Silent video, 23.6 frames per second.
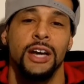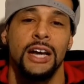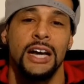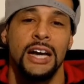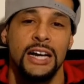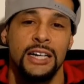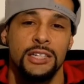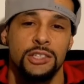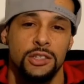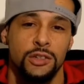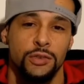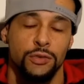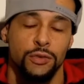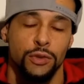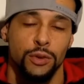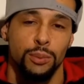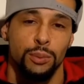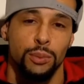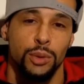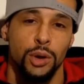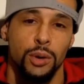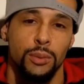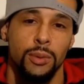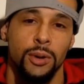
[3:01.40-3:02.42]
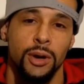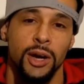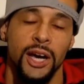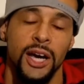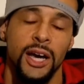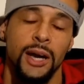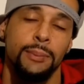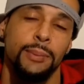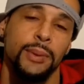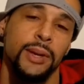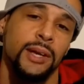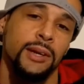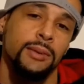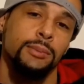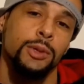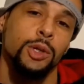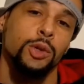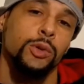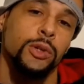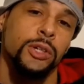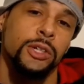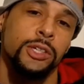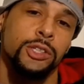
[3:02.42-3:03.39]
for the Kasa for Mobile app. And I'm
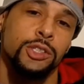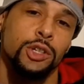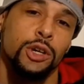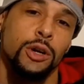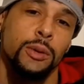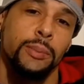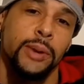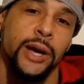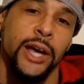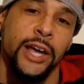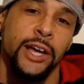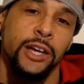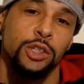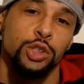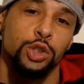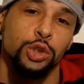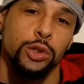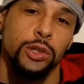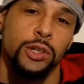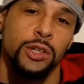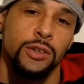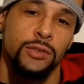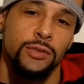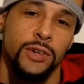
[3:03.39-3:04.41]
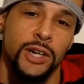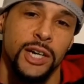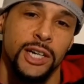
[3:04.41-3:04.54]
doing this on my Android